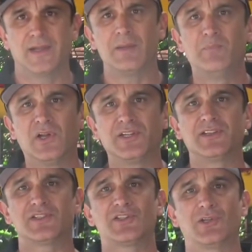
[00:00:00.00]
And I'm
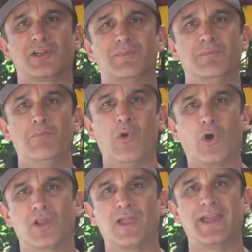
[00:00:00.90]
building this to look
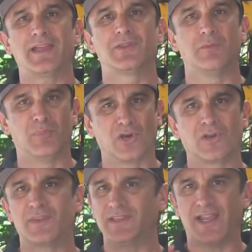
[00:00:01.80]
more like the
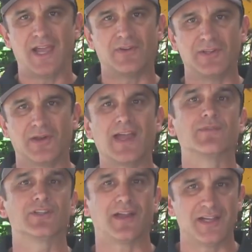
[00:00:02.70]
burger that they have on their
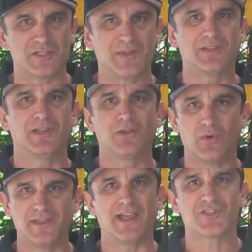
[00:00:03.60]
advertisement than the
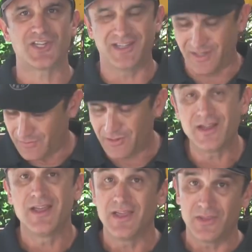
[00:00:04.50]
one they actually give you.
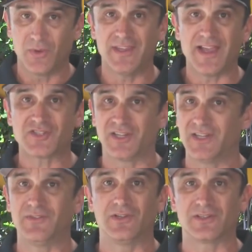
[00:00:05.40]
The one they actually
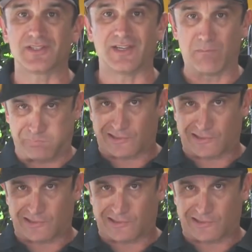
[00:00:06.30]
give you looks like,